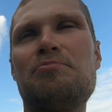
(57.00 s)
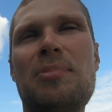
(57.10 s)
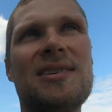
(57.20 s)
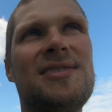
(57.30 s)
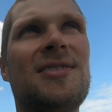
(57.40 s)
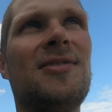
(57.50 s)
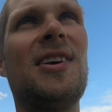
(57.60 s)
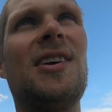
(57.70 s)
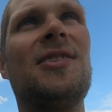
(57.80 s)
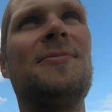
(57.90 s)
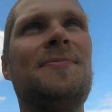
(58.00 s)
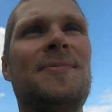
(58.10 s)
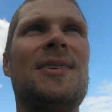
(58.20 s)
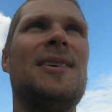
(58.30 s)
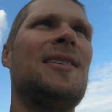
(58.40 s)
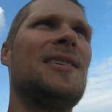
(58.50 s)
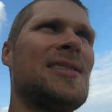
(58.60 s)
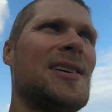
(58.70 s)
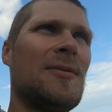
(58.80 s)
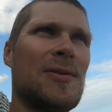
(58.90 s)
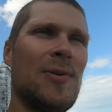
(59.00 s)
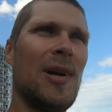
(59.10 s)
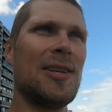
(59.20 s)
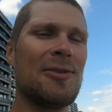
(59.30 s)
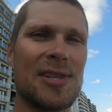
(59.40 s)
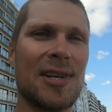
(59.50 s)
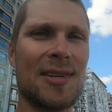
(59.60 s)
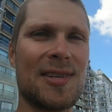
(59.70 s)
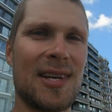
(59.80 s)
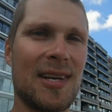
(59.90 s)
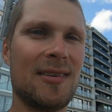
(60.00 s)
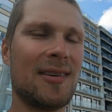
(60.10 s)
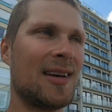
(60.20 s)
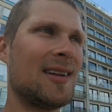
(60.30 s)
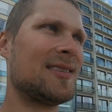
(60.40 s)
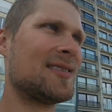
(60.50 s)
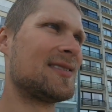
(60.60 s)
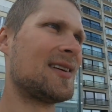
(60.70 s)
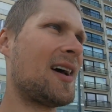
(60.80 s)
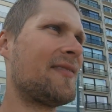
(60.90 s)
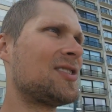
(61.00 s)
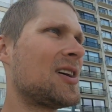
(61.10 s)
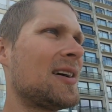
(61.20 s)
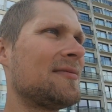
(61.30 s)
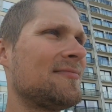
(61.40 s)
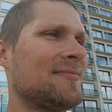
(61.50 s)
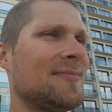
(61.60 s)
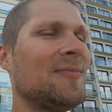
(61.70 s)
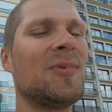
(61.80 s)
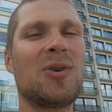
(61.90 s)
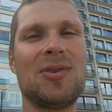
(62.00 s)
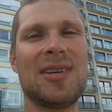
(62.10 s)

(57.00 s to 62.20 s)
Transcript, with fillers: bicycle gear so it was really interesting to see and just to have a chat with all